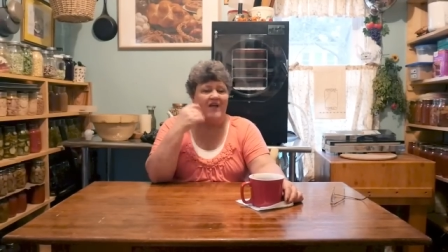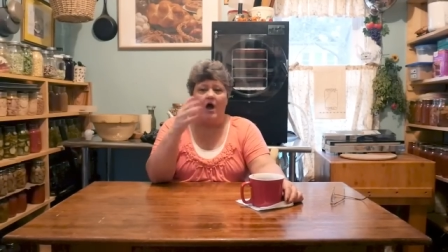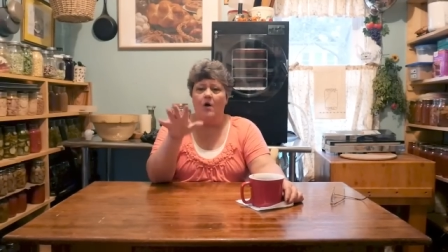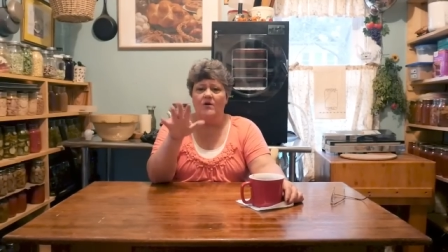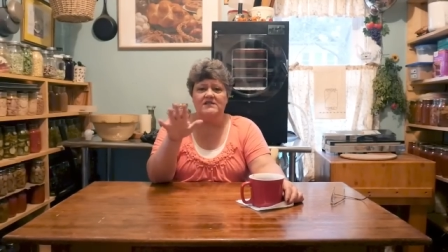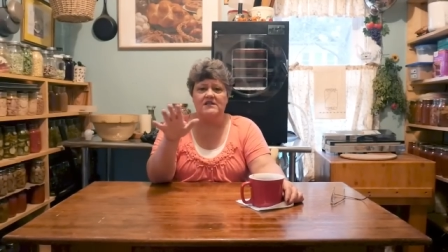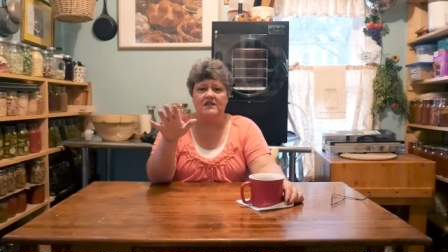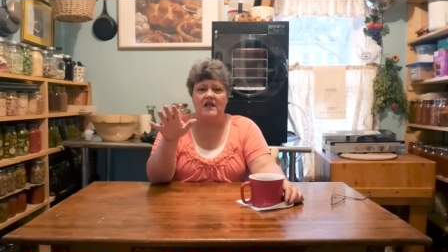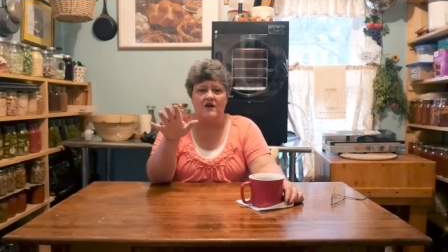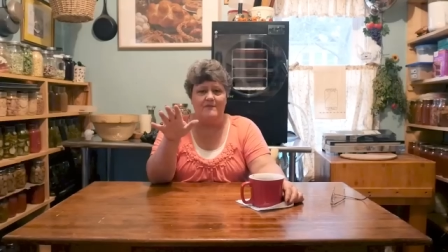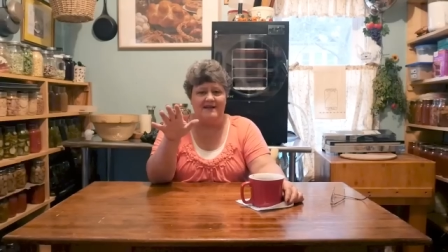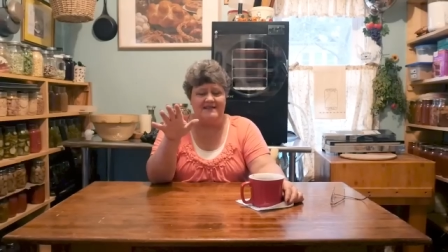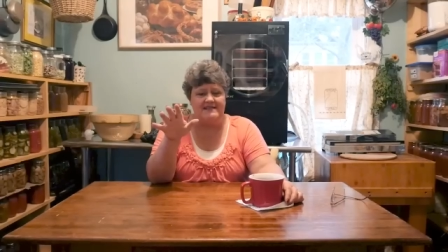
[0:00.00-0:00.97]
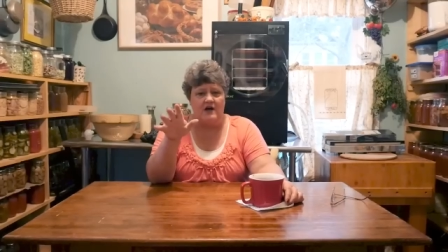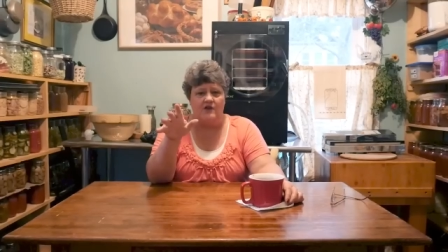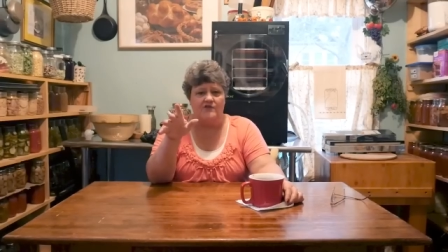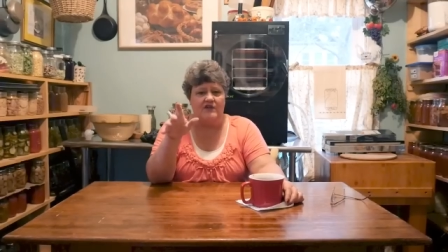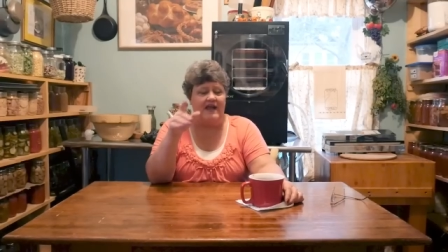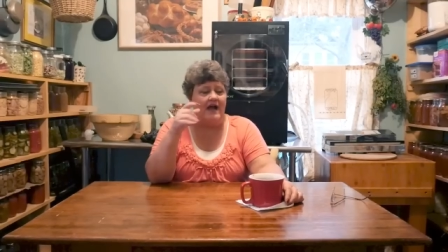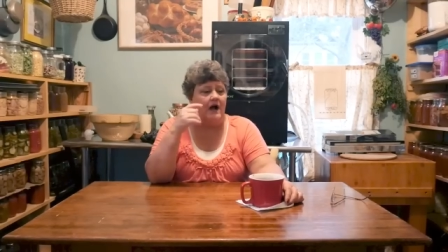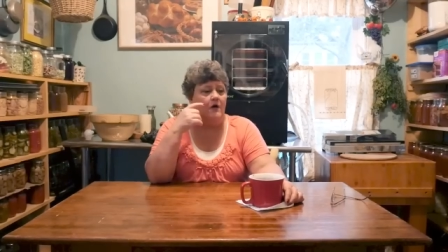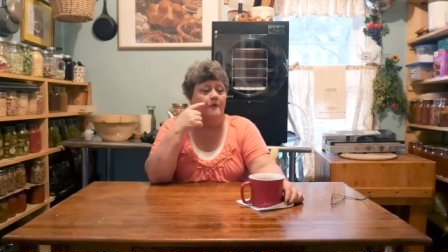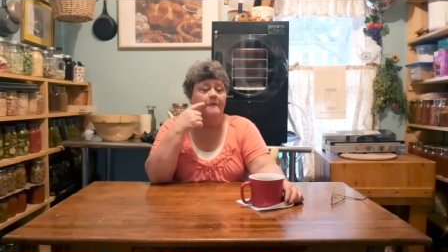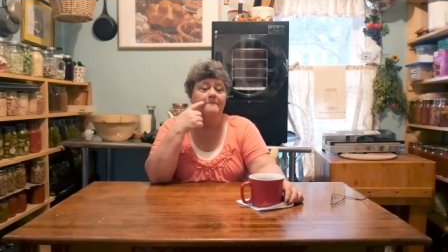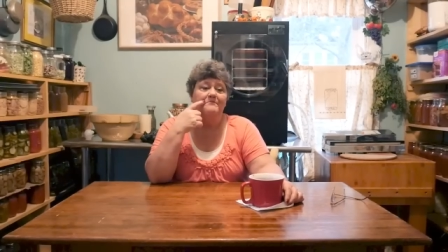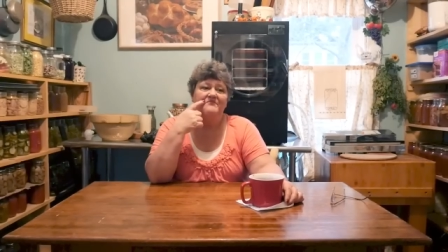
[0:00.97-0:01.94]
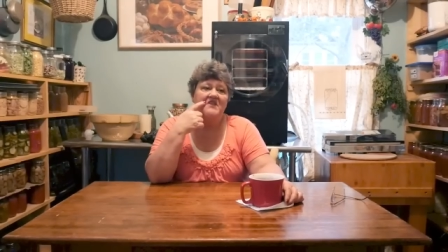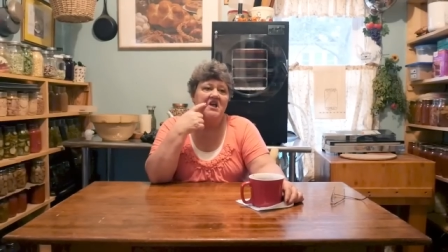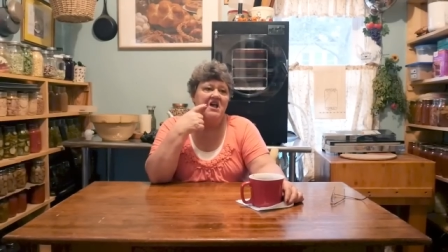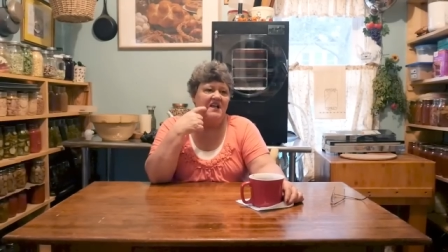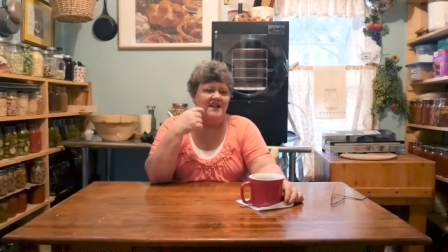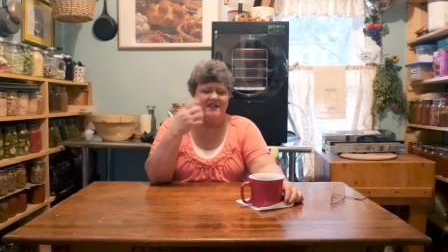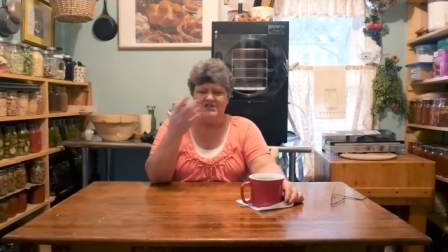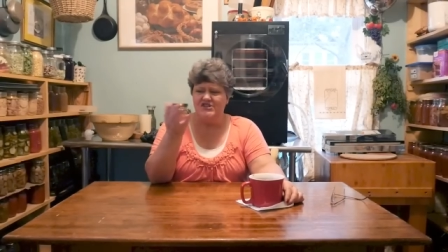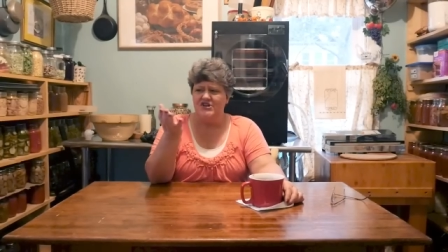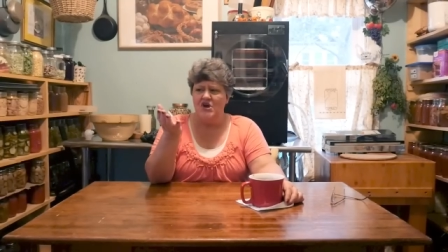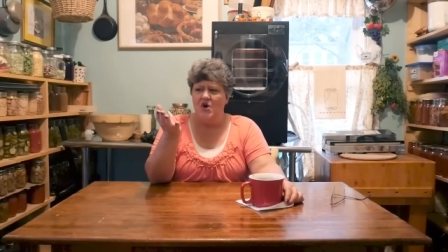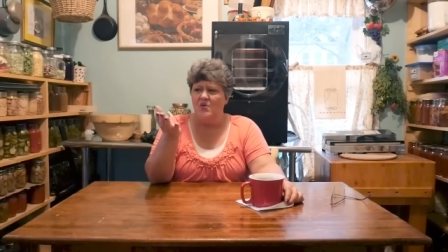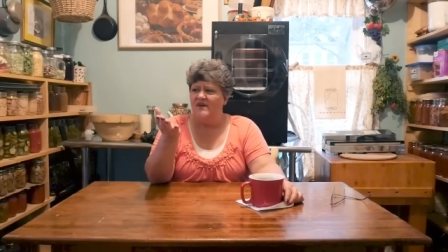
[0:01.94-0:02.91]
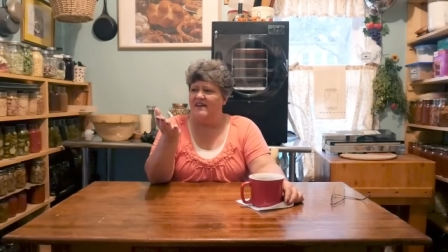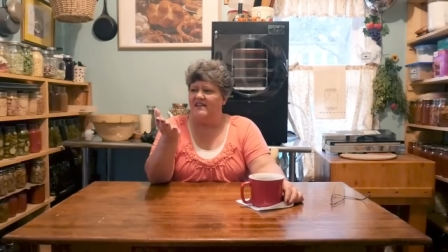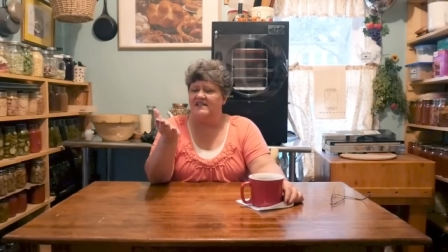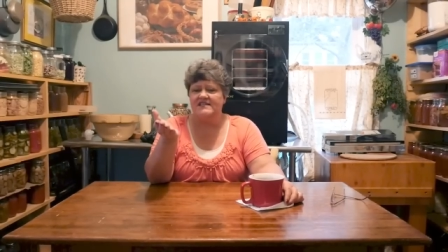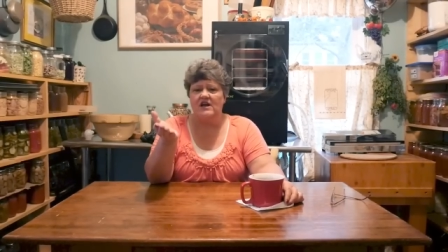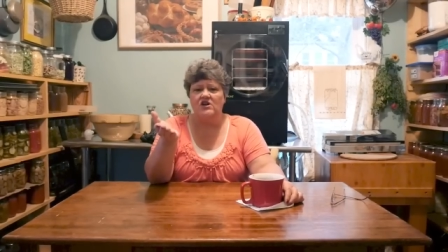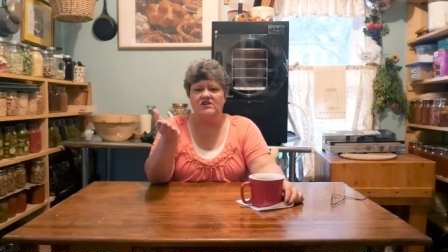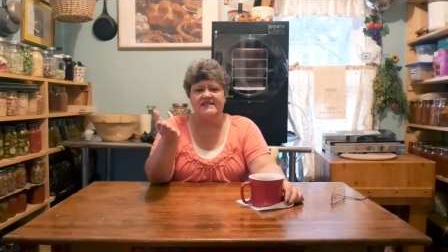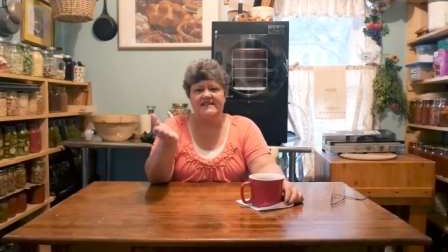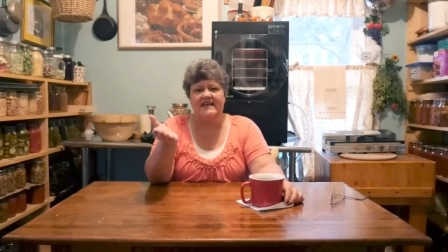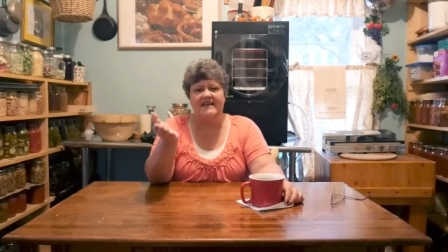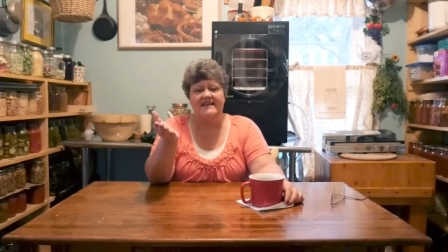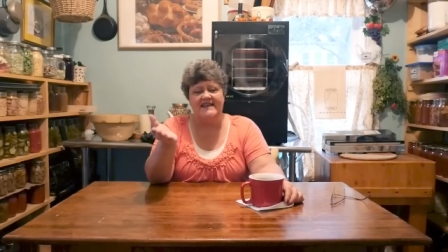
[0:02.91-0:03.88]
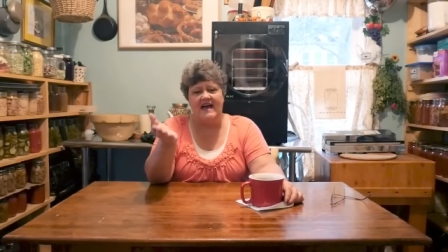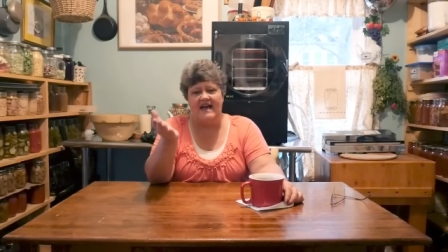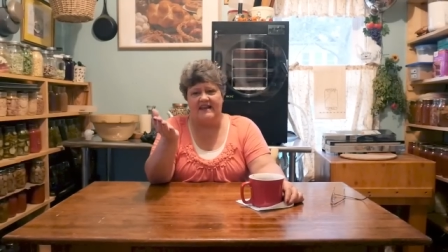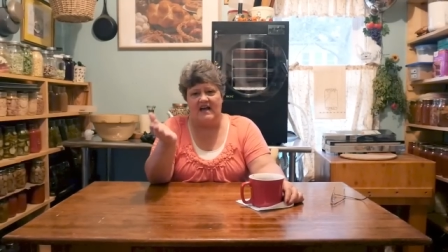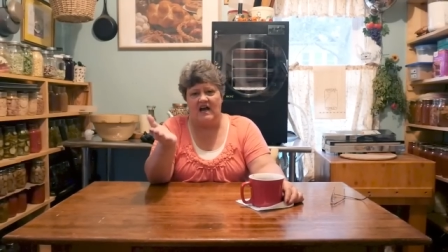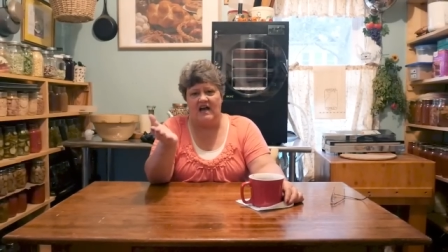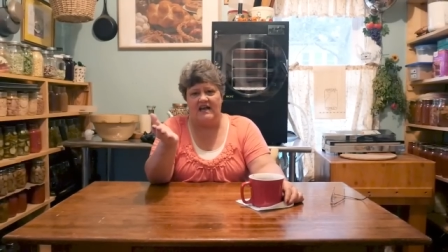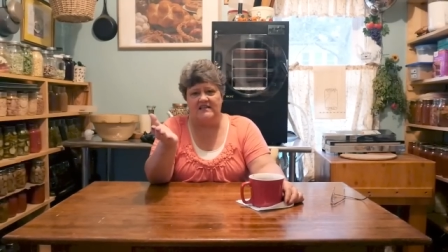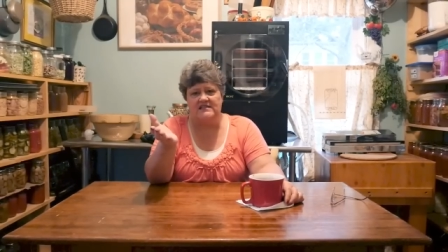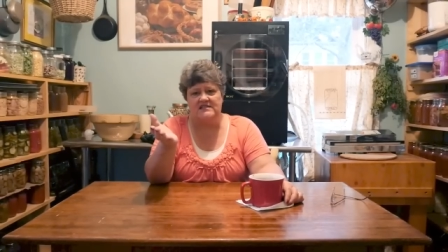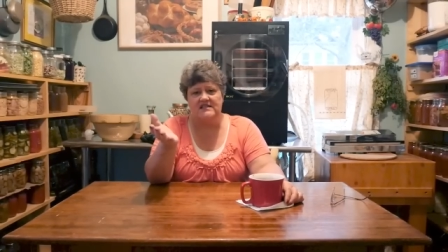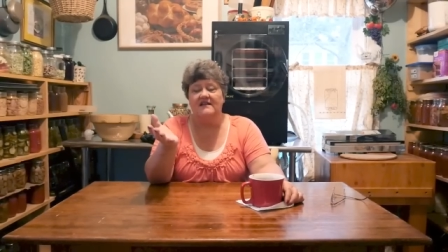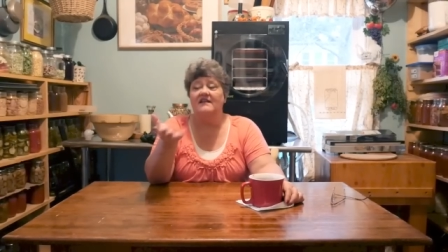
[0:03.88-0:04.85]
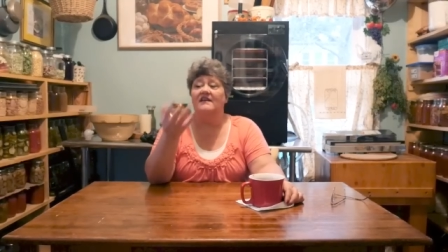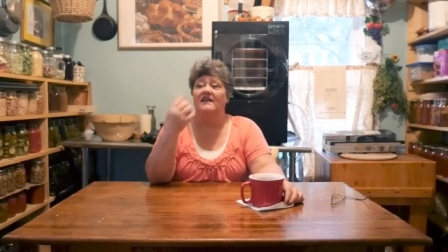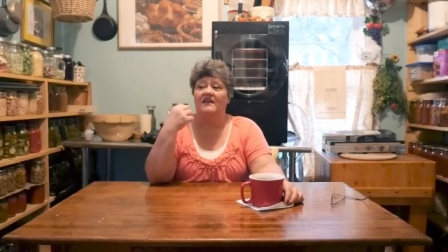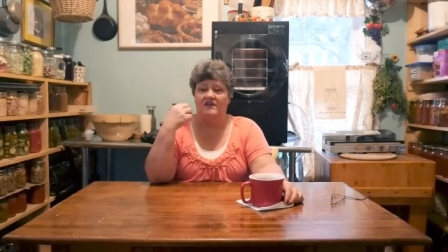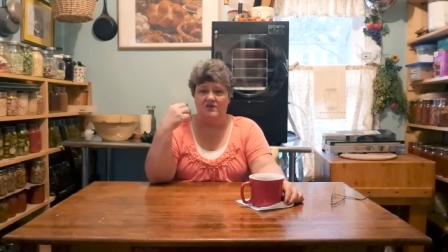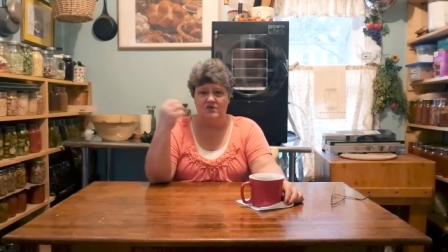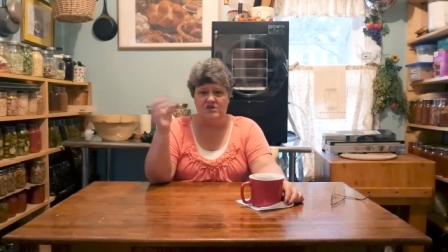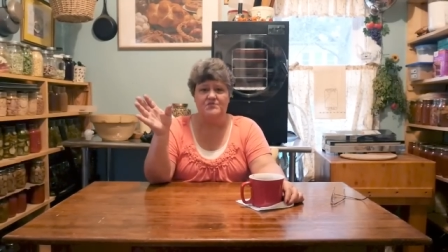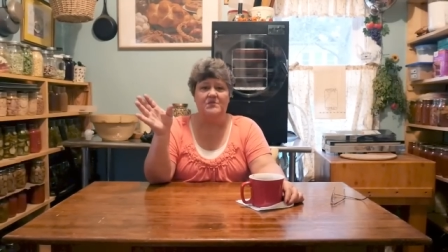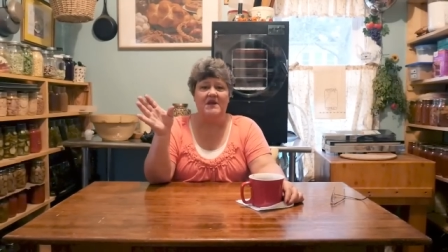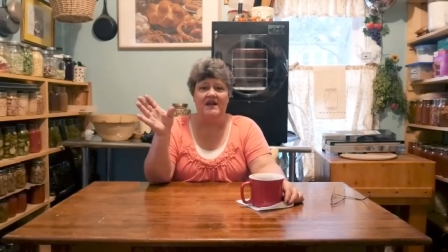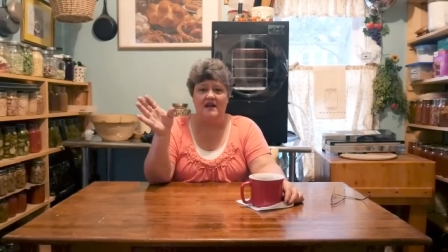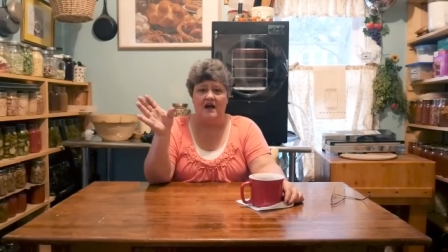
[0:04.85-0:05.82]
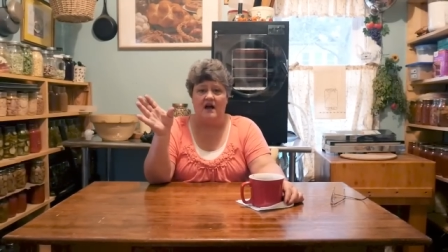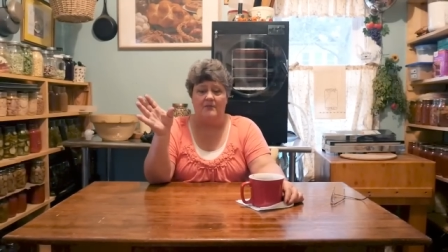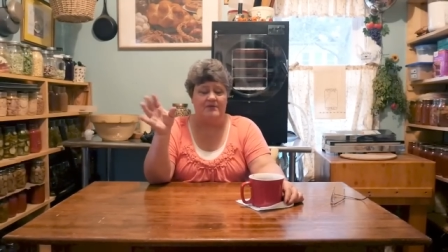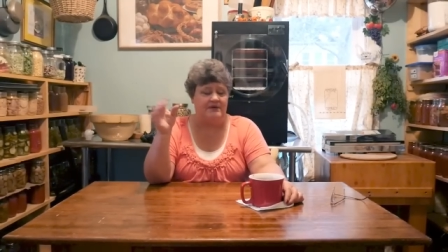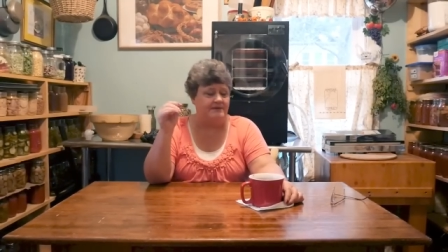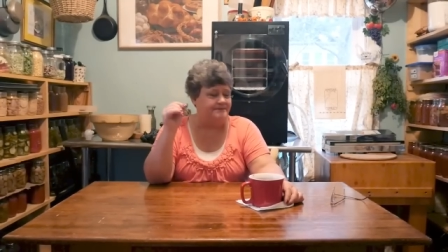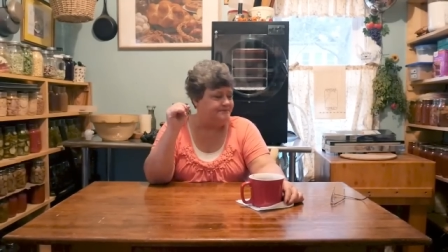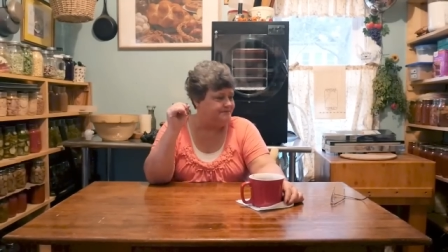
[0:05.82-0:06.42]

Always allow myself an out, because you know when you start skidding on ice, you speed up